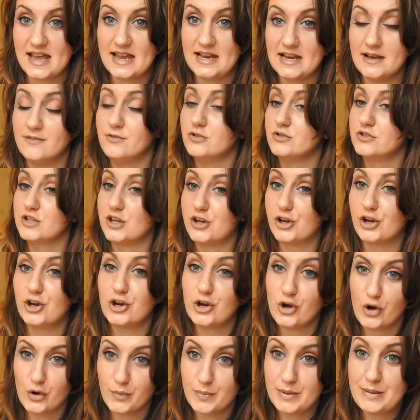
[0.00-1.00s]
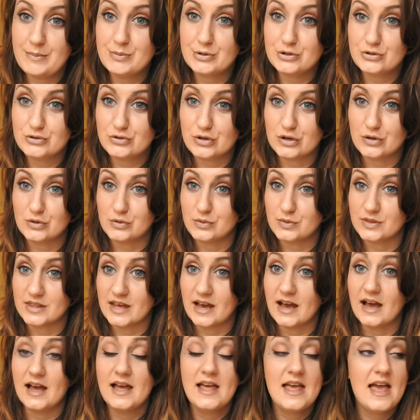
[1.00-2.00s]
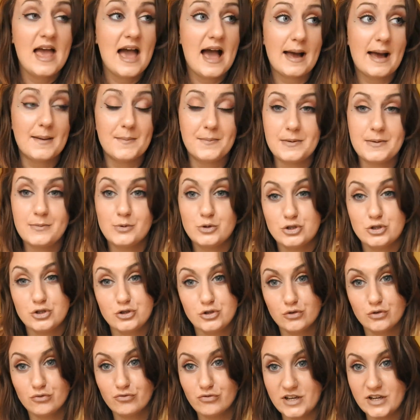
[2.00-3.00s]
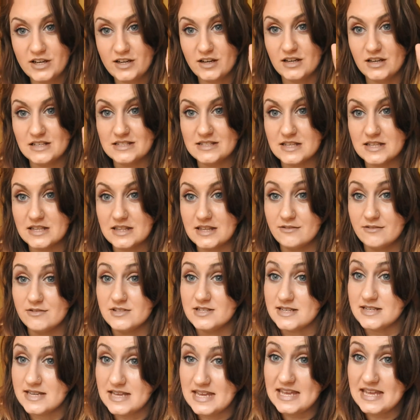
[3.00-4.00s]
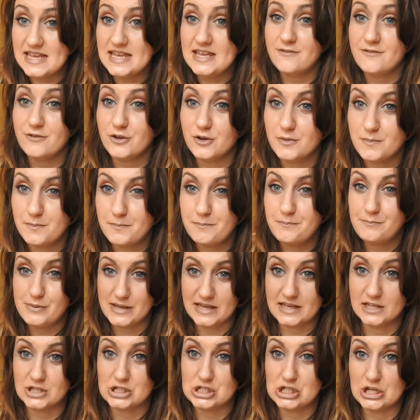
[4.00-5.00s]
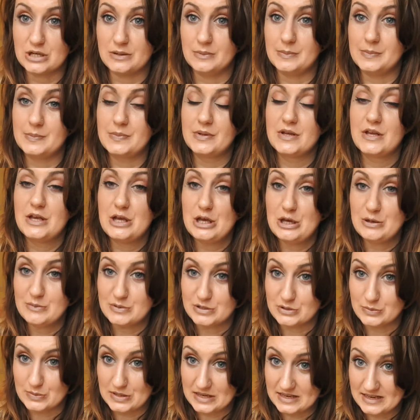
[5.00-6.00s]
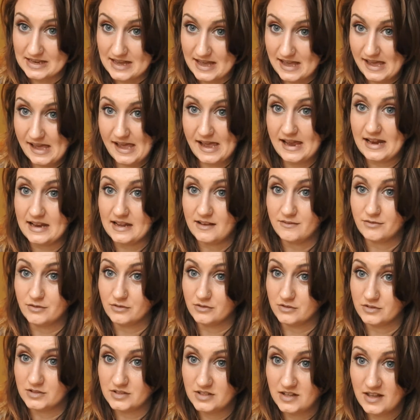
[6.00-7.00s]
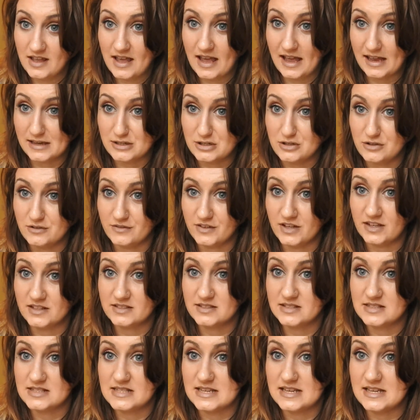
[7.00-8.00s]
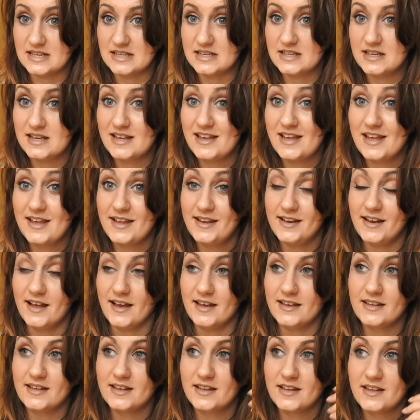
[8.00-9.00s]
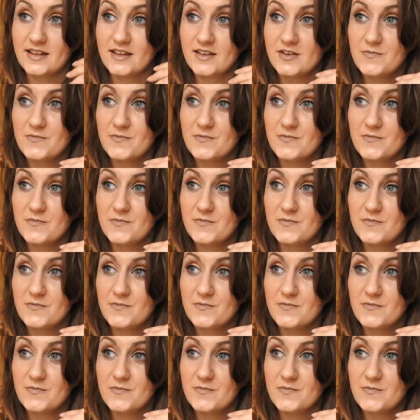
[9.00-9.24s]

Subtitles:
A-levels, and a lot of people struggled with that, and people do not realise that there is an even bigger jump between A-levels and university. Like,